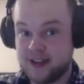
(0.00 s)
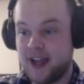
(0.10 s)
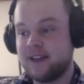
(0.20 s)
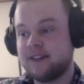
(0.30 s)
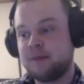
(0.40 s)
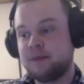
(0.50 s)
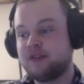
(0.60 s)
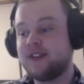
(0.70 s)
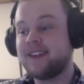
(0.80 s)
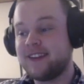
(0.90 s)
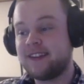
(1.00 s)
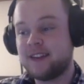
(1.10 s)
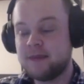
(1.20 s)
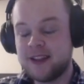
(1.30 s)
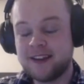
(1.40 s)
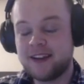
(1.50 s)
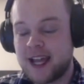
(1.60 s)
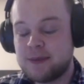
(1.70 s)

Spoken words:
and the priest is something that I am